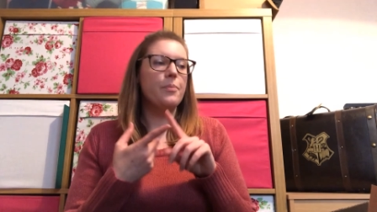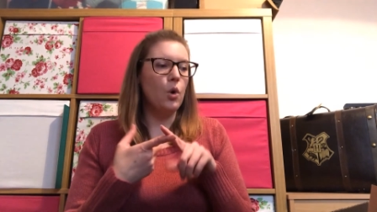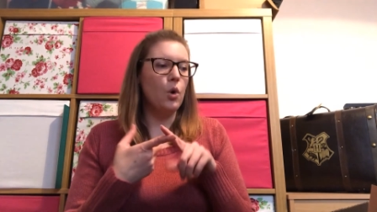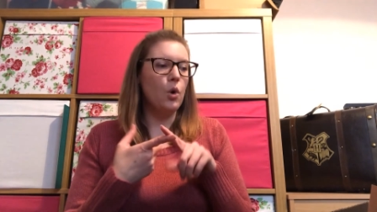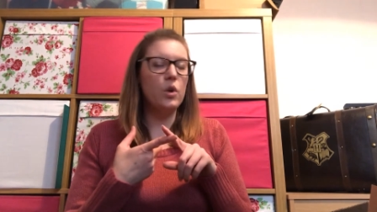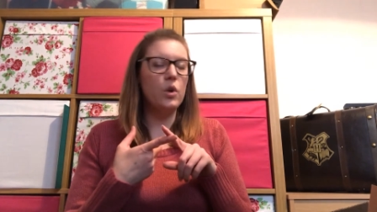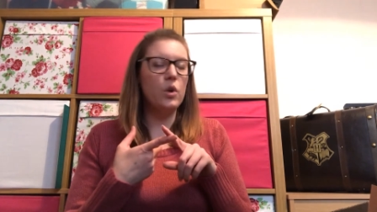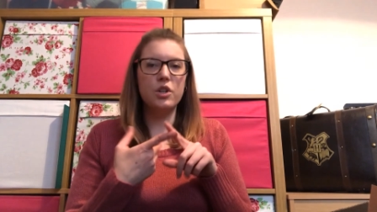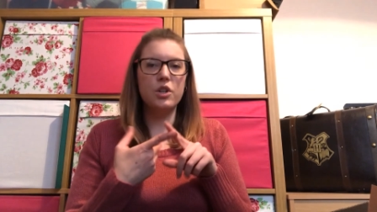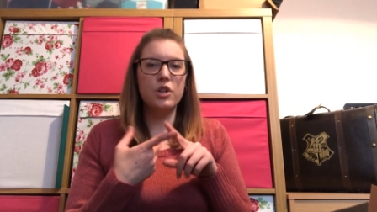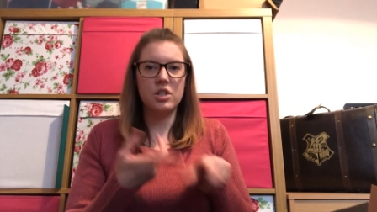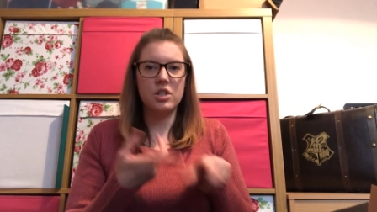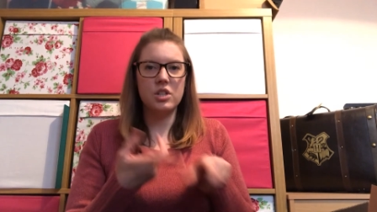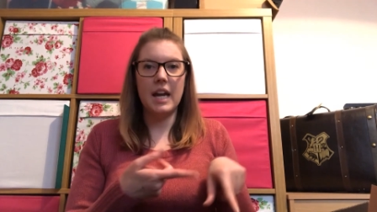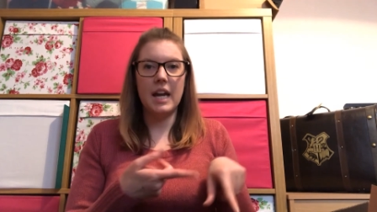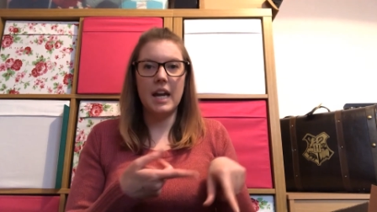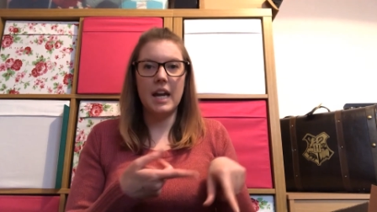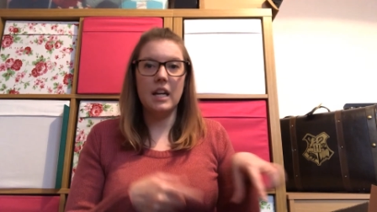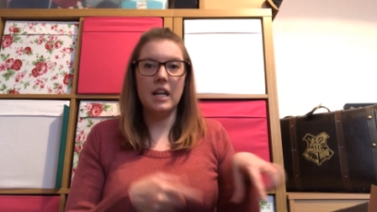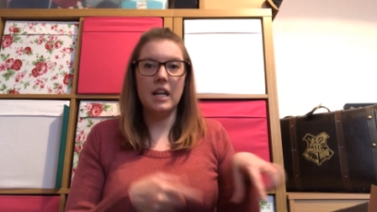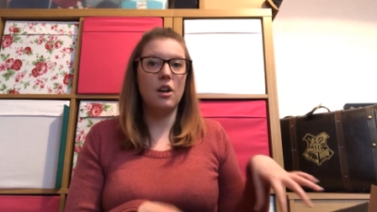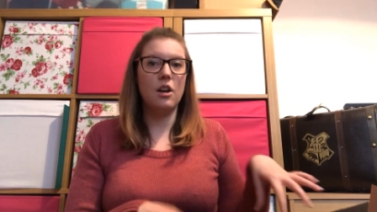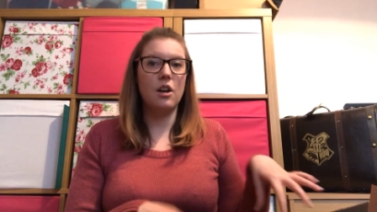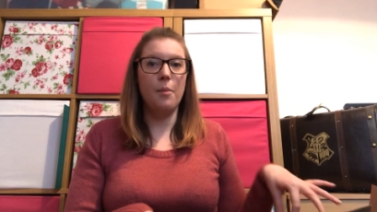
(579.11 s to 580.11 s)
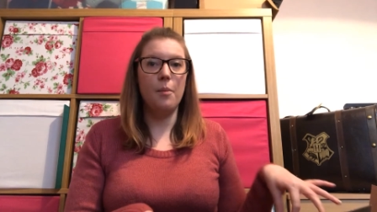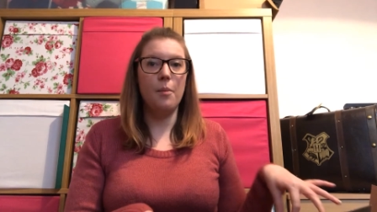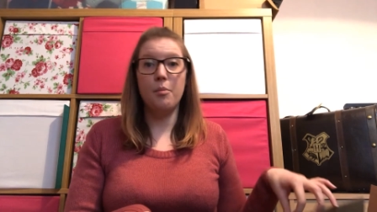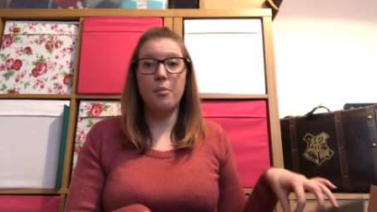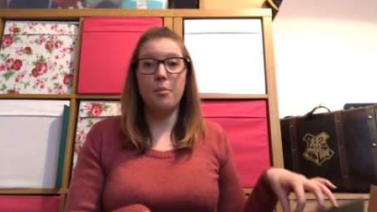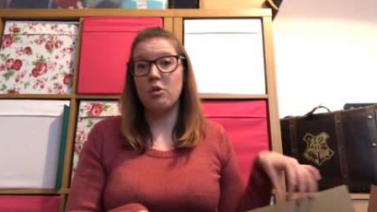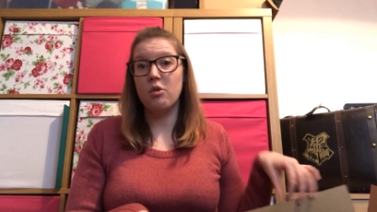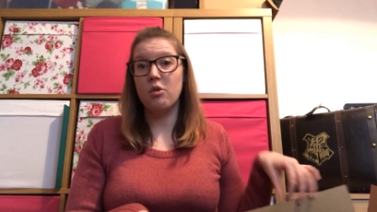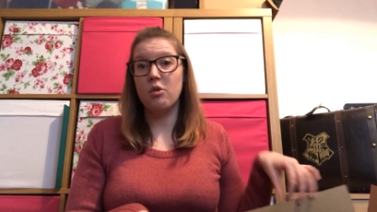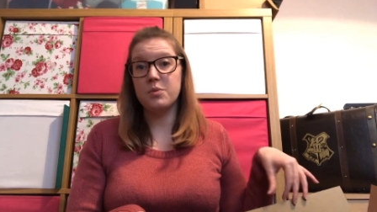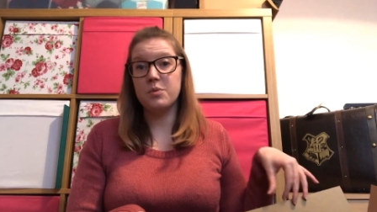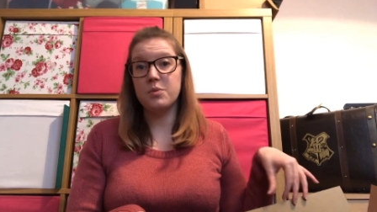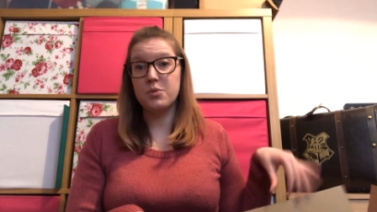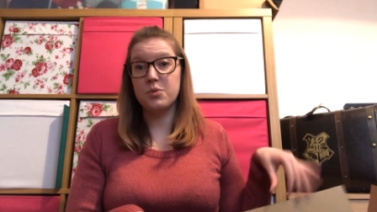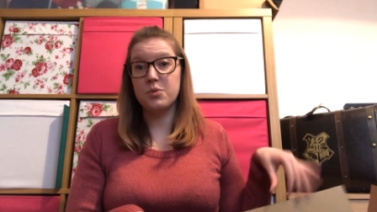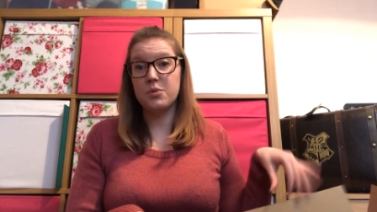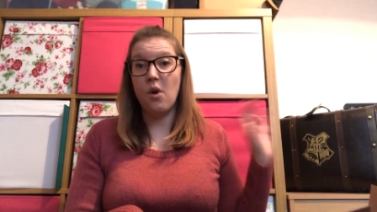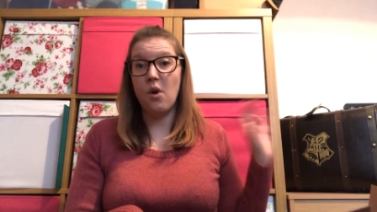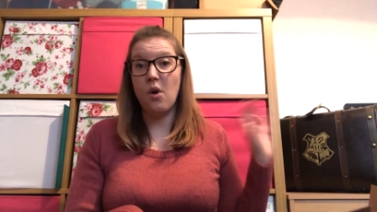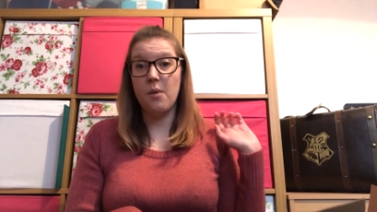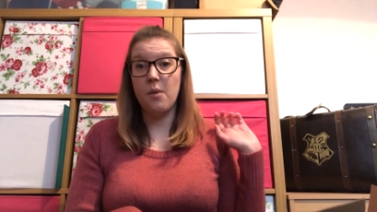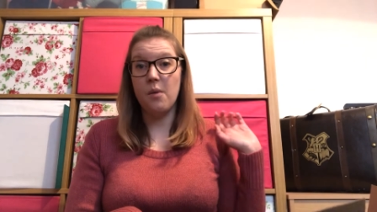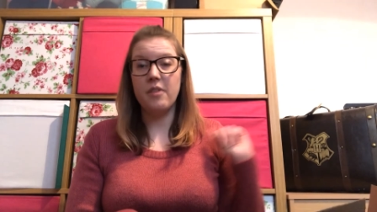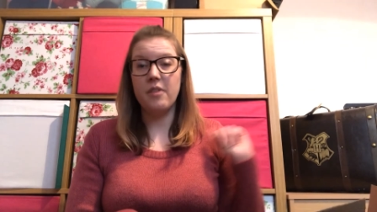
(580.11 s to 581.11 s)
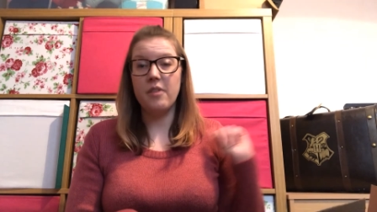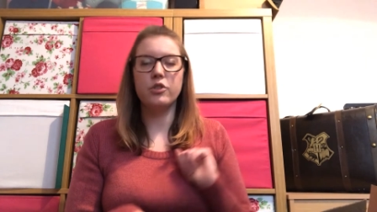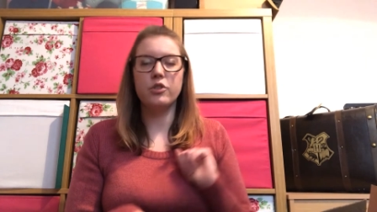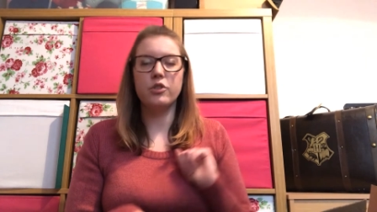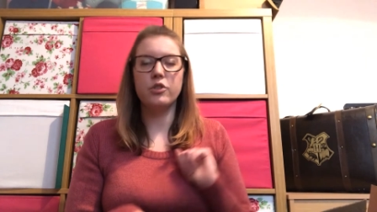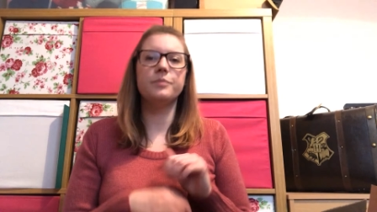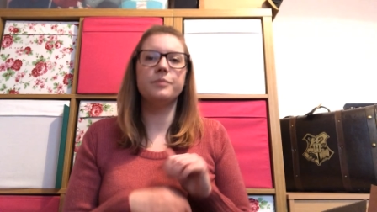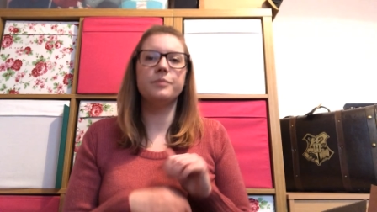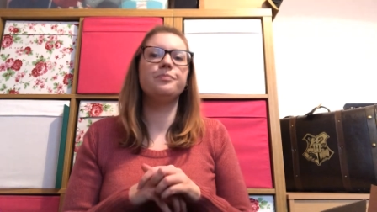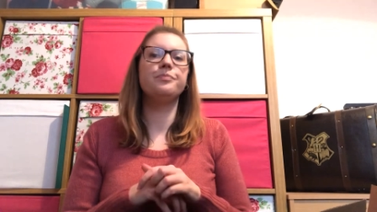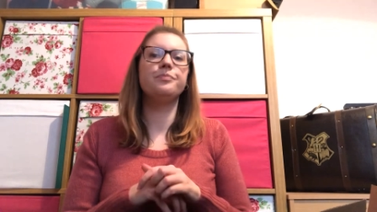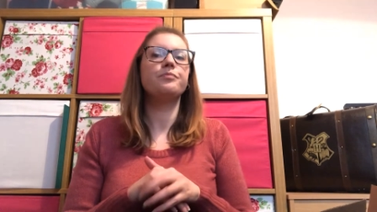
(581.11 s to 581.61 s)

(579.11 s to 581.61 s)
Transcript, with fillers: or you can just get it in a cardboard box, which is what I went for.